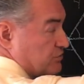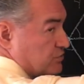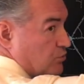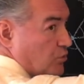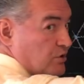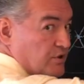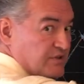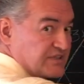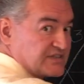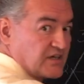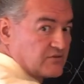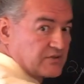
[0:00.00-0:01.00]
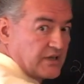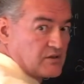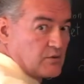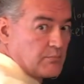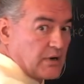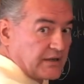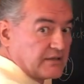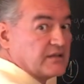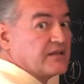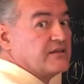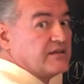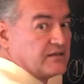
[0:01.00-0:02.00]
of water in the 7-gallon bucket
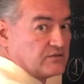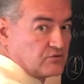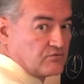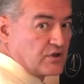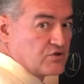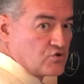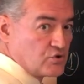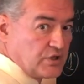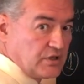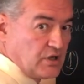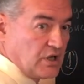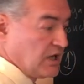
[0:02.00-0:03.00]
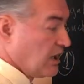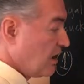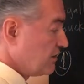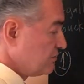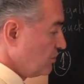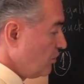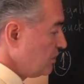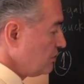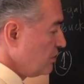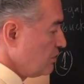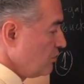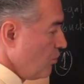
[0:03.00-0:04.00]
at the end of that journey. Consequently,
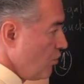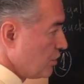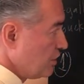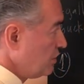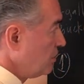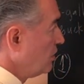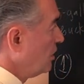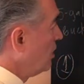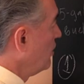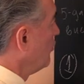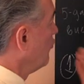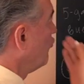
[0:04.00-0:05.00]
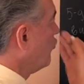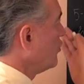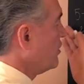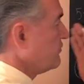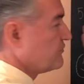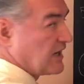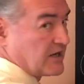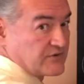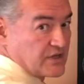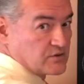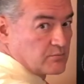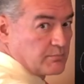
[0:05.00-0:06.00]
the water for the
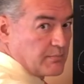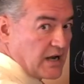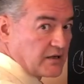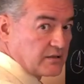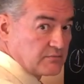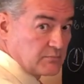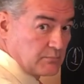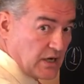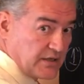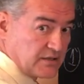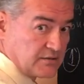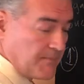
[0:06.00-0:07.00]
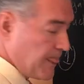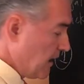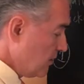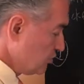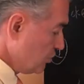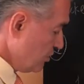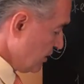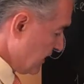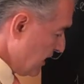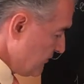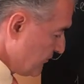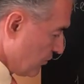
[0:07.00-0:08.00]
5-gallon bucket
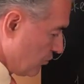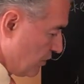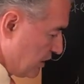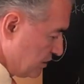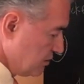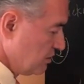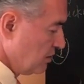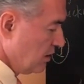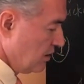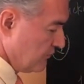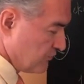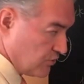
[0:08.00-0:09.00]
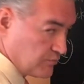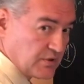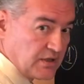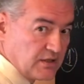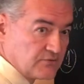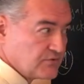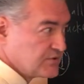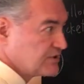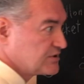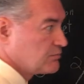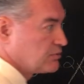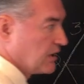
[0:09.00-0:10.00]
came from where? From the infinite
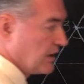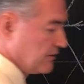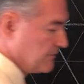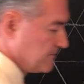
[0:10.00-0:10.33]
supply.